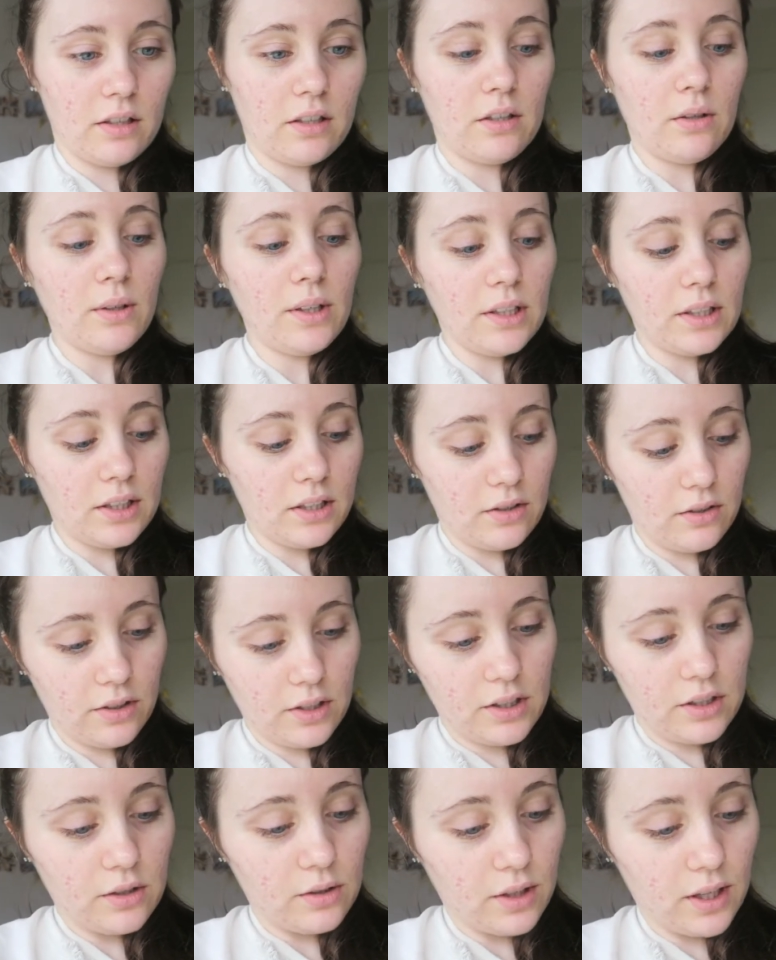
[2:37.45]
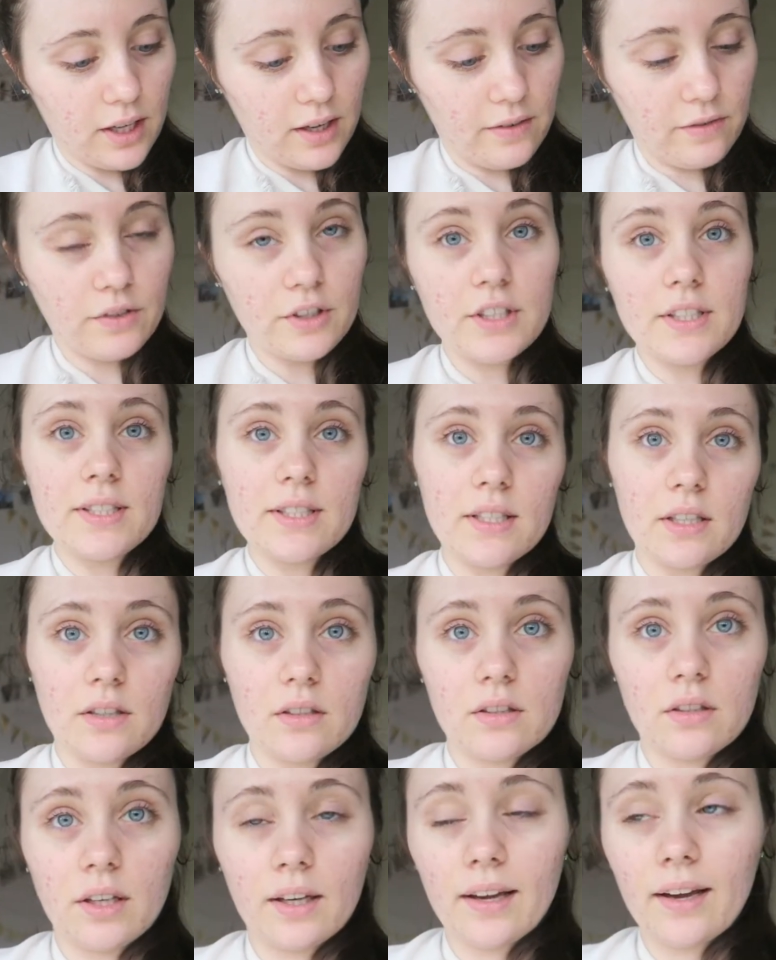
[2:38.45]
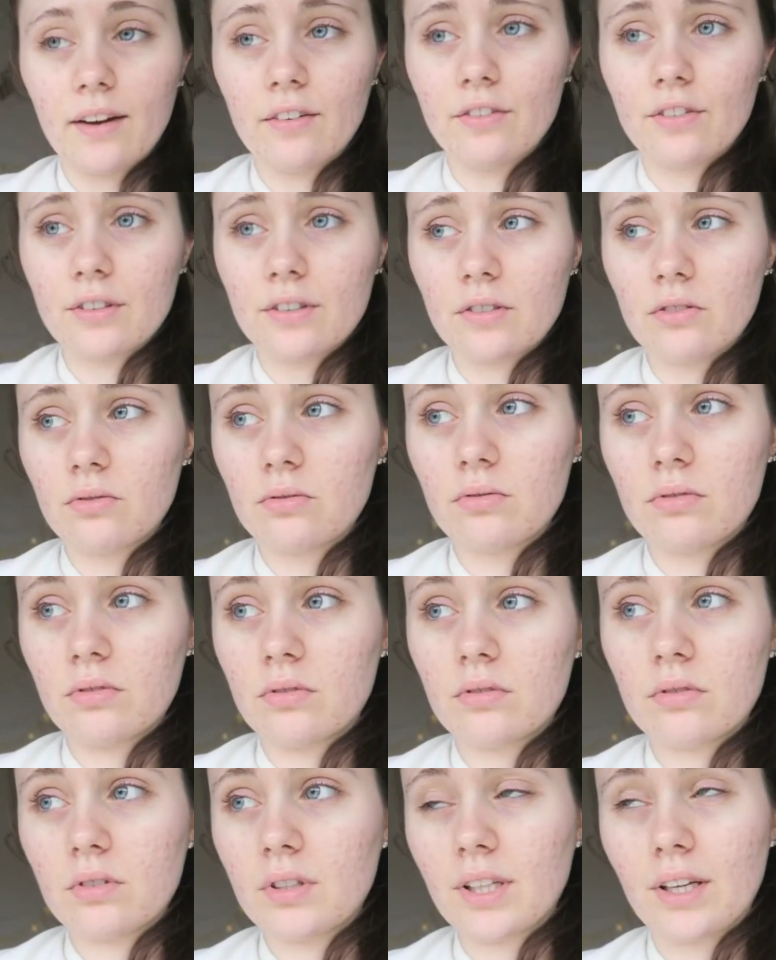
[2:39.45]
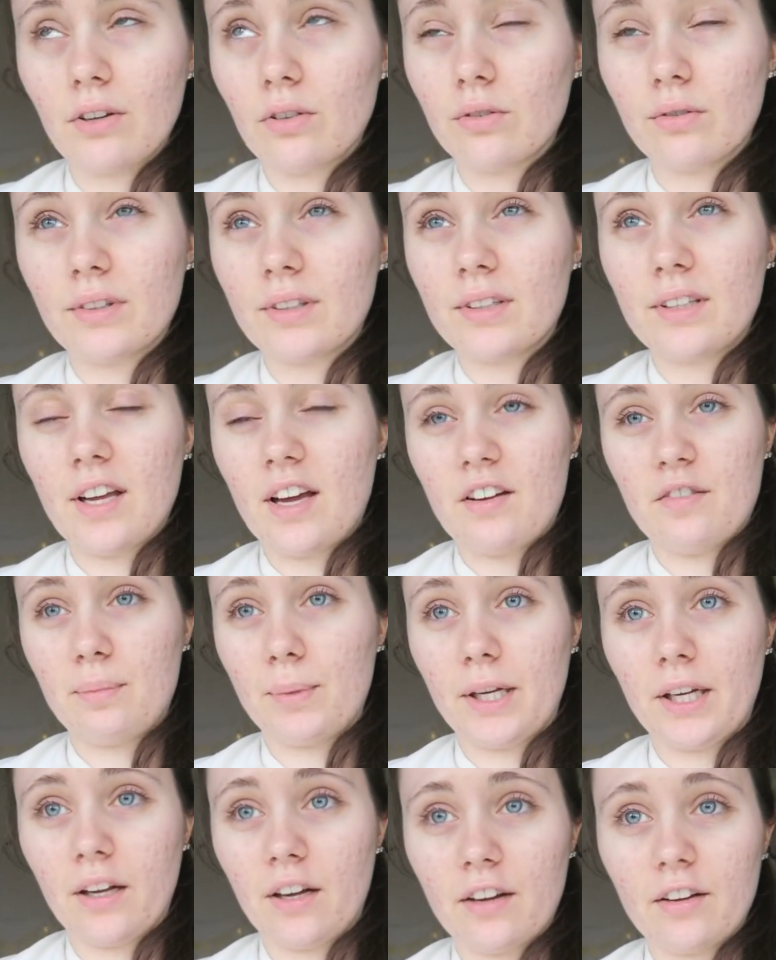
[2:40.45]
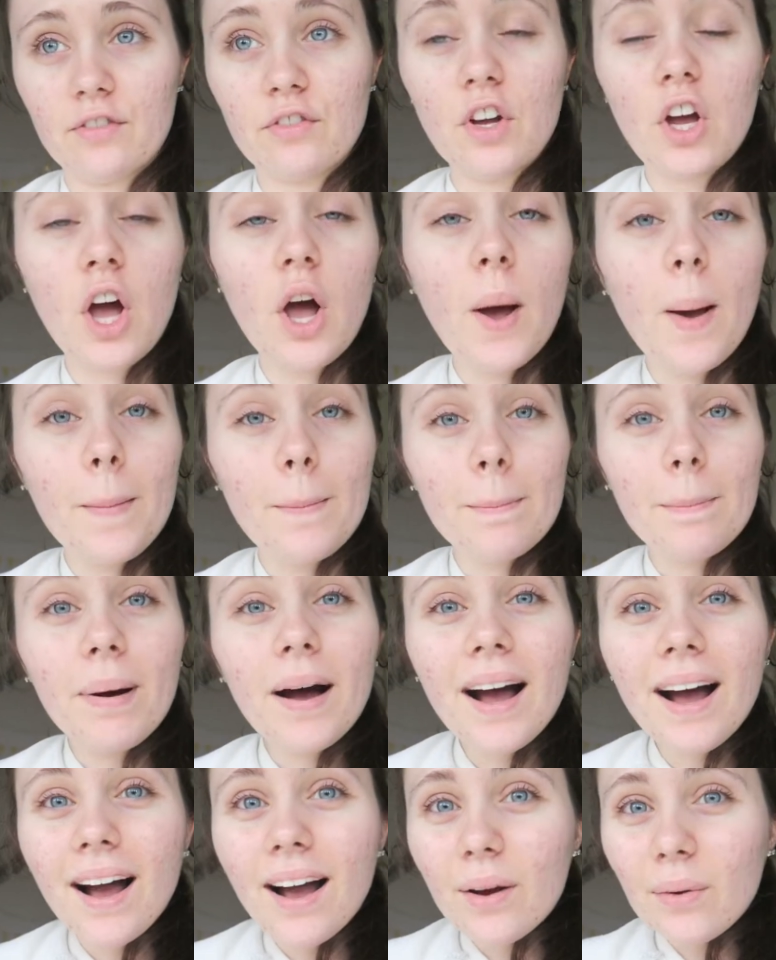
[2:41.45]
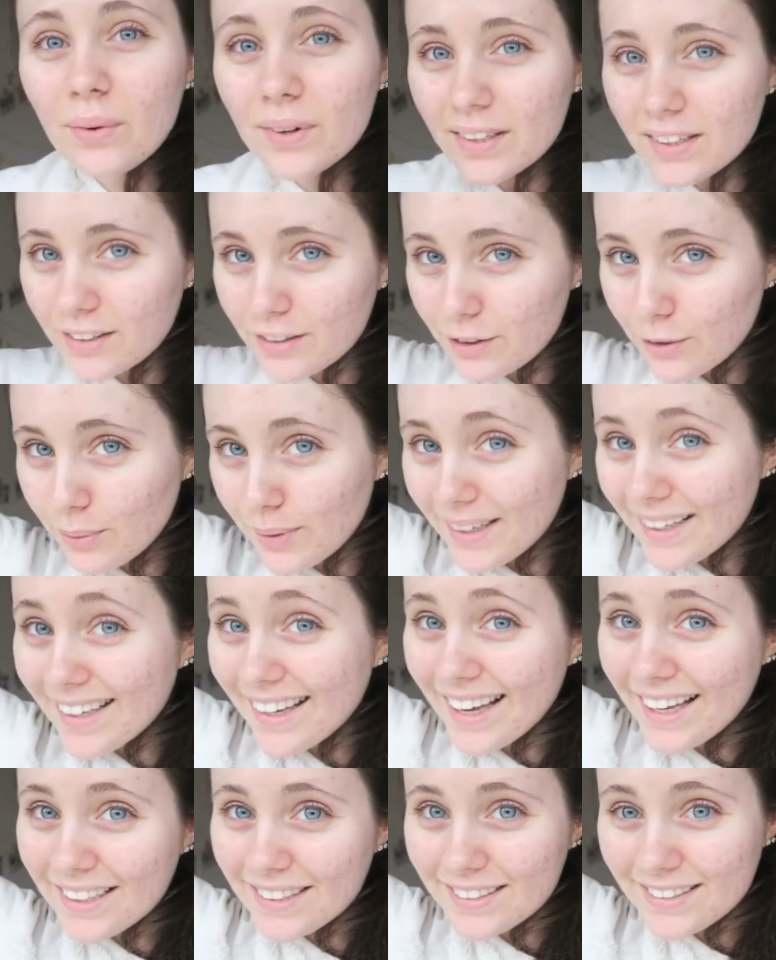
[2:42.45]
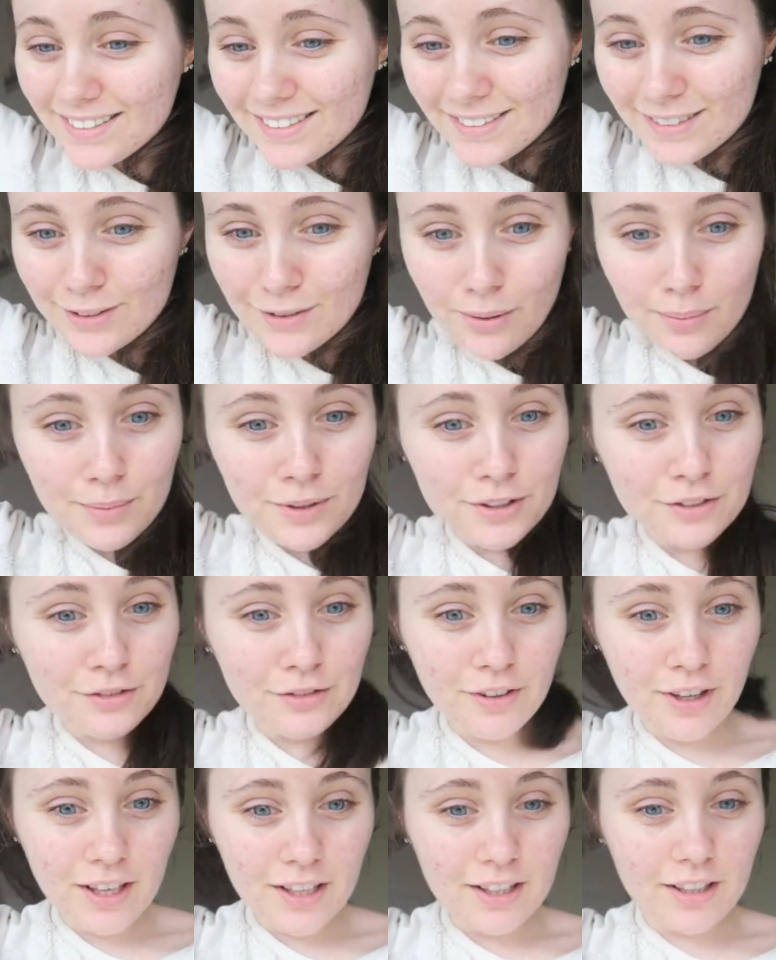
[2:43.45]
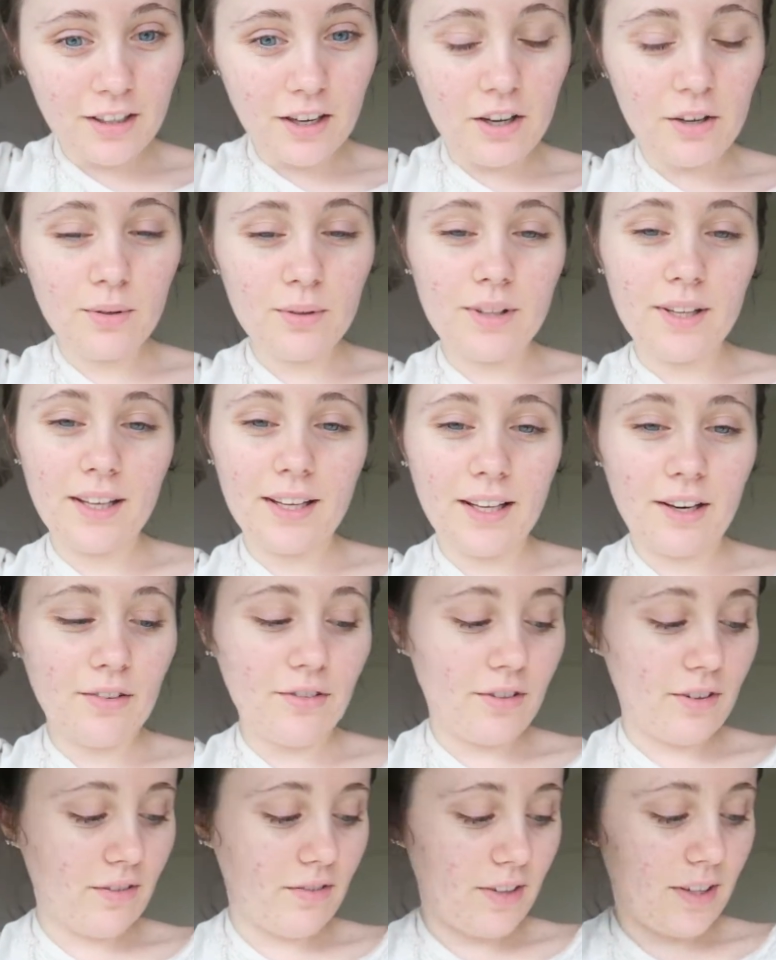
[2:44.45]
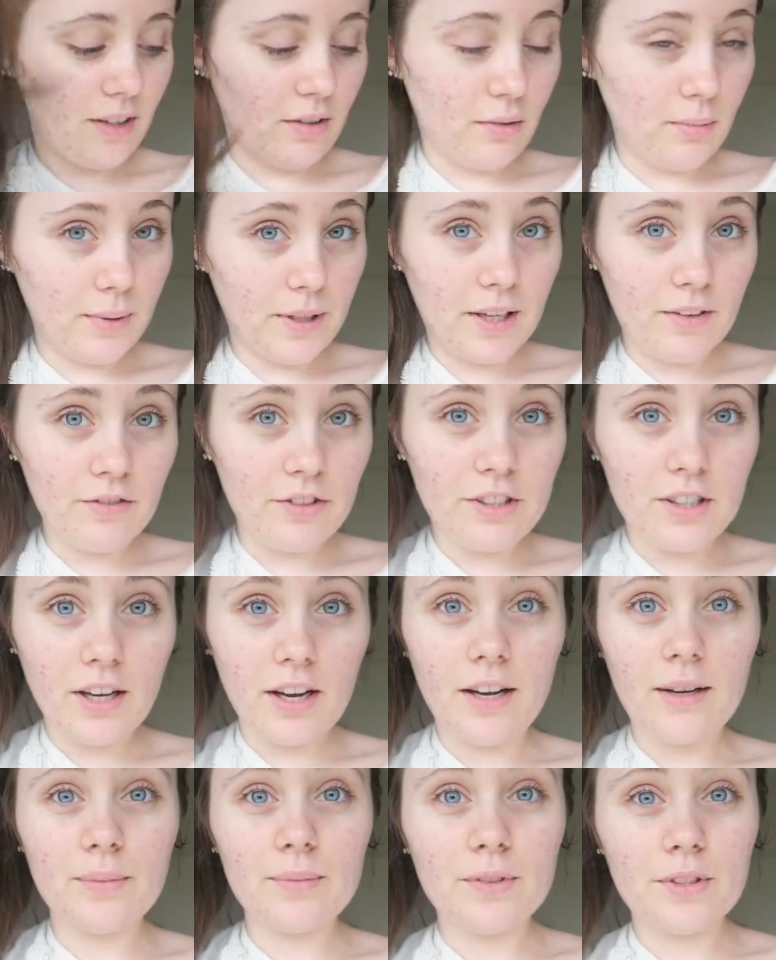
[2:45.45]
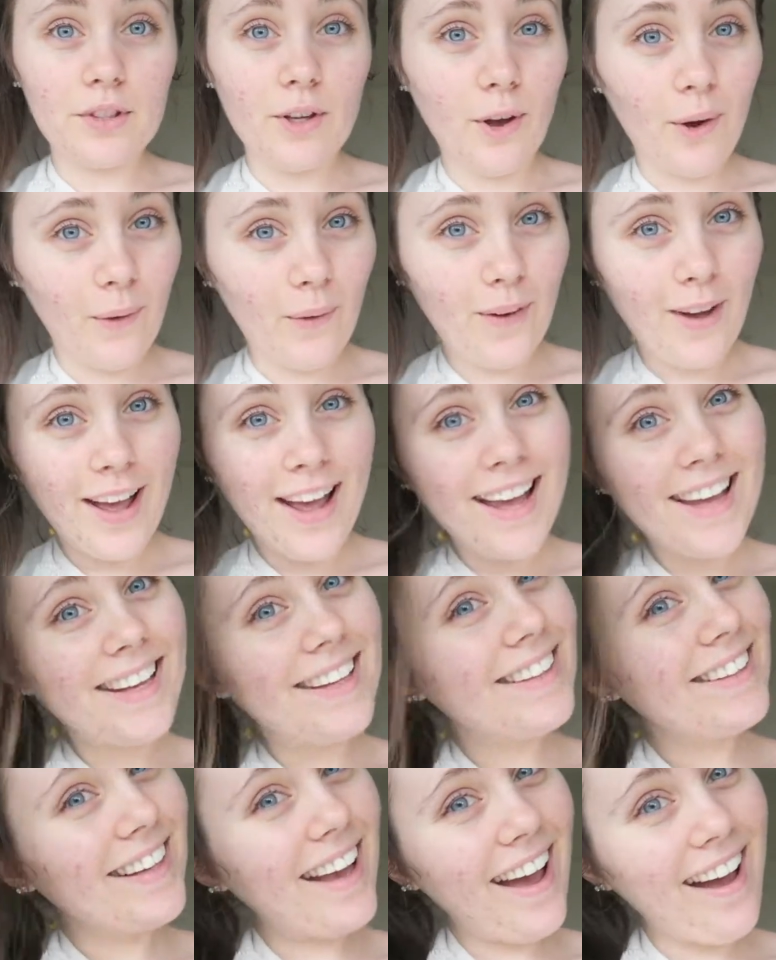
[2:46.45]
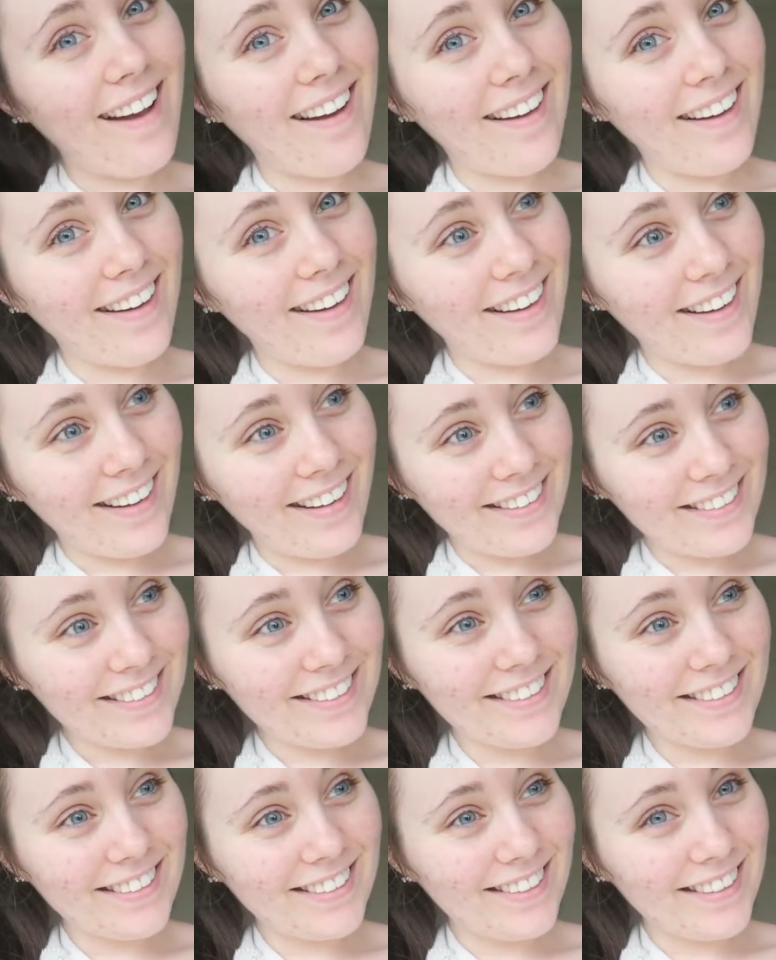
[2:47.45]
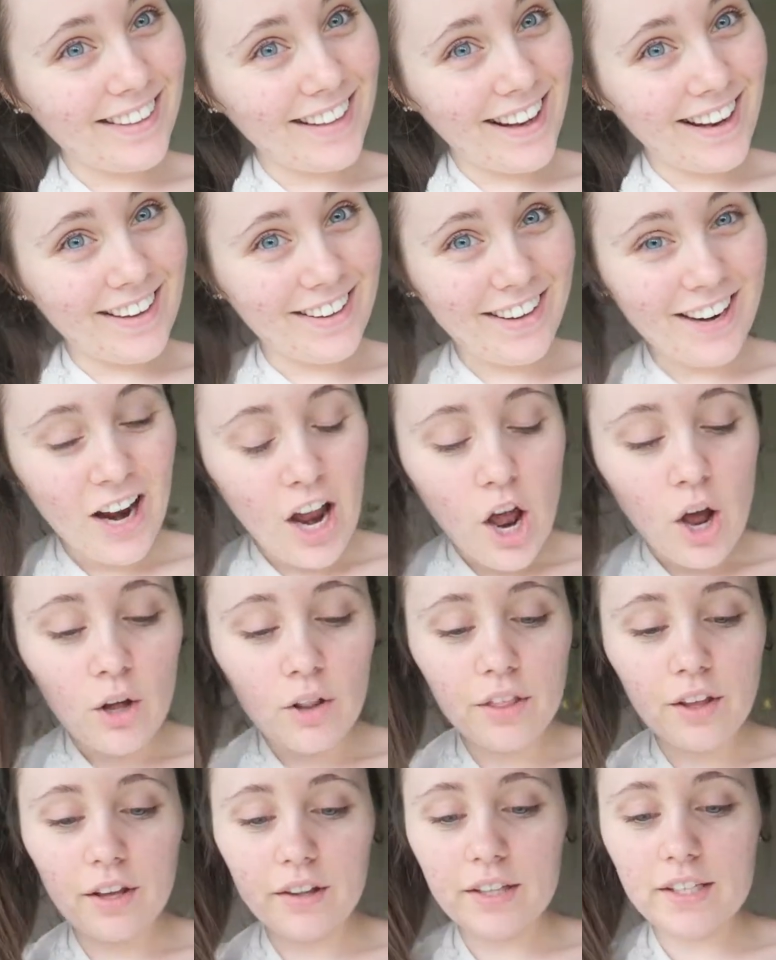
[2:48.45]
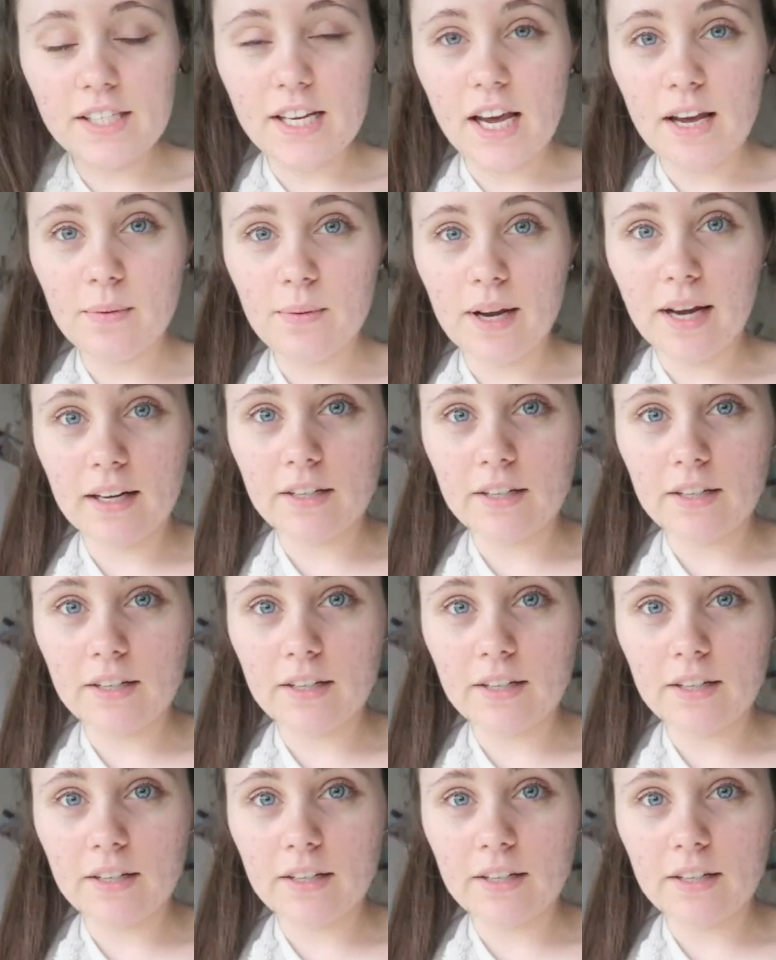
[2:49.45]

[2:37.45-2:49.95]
I know I literally do that every sing like every single day of my life, but I want to do it again because it's so much fun, and I always like get rid of it a little bit every time. So, yeah, gonna declutter. The other day we